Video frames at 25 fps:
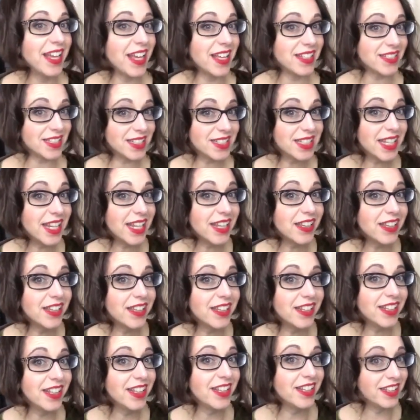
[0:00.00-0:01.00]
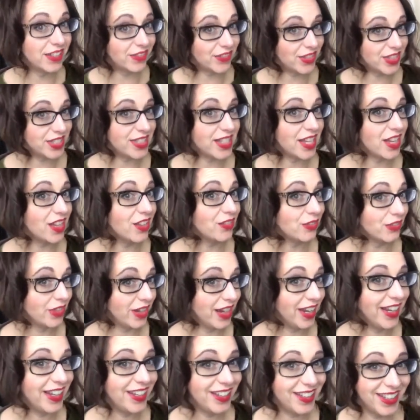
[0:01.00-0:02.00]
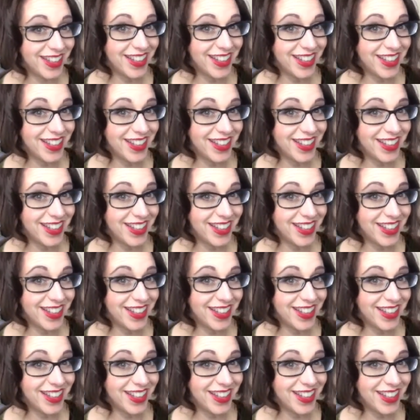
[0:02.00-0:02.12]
that's a talent in and of itself, right?